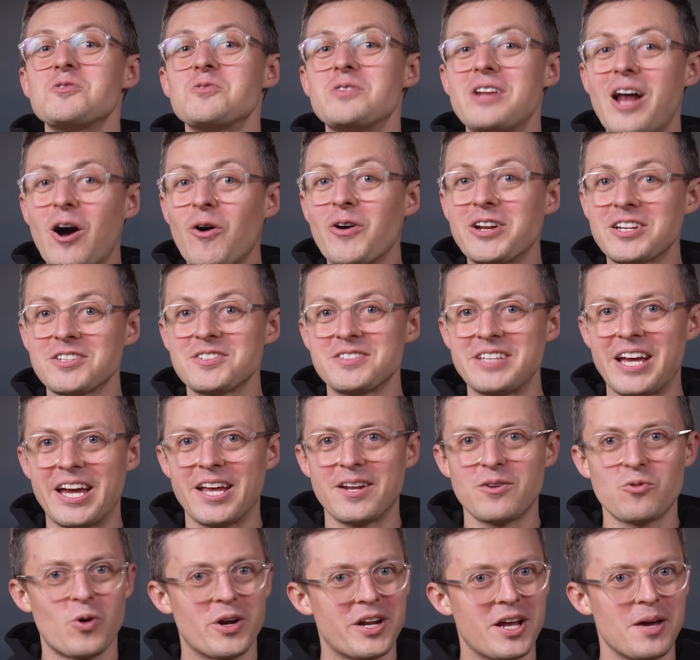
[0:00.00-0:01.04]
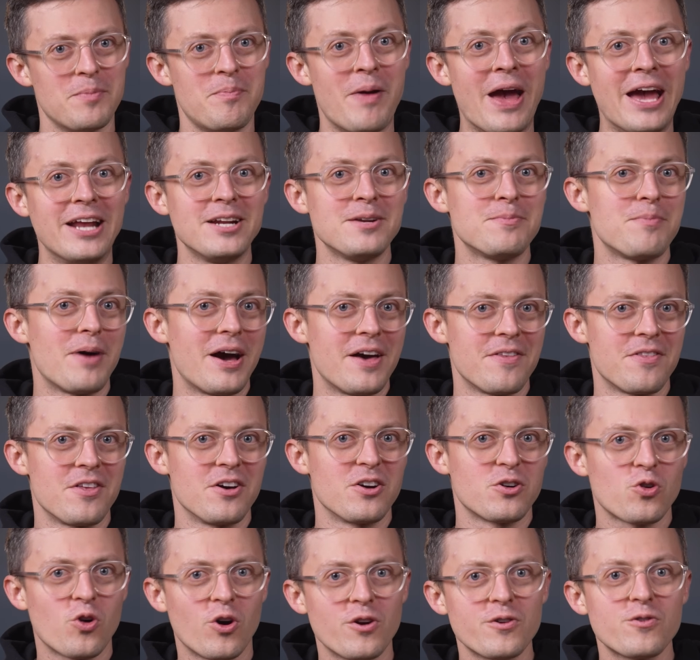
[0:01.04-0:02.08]
you now understand what I meant by the
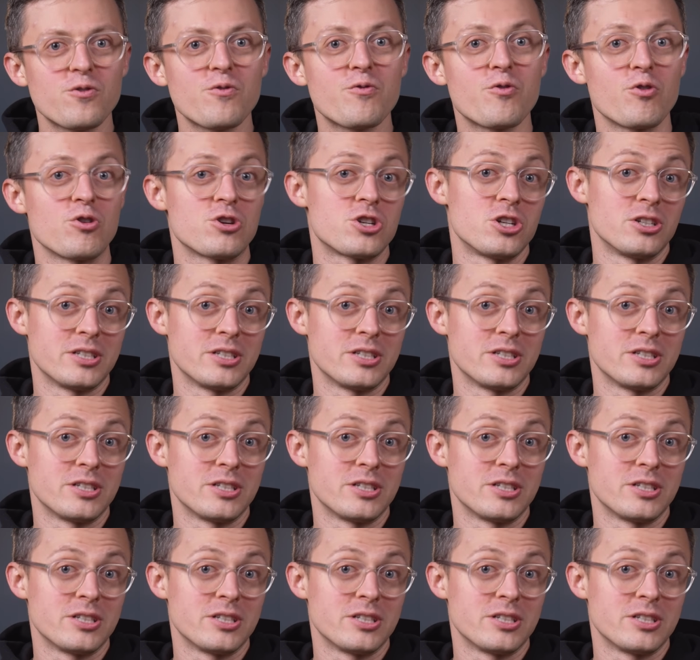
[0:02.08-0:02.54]
controversial